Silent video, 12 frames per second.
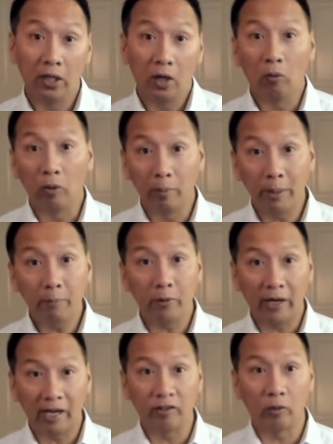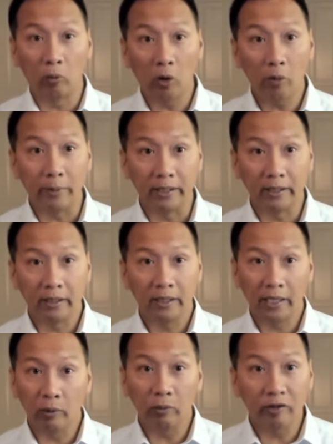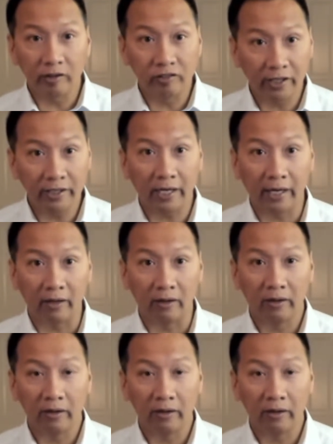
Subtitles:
Remember, as a Roman, he was a Gentile,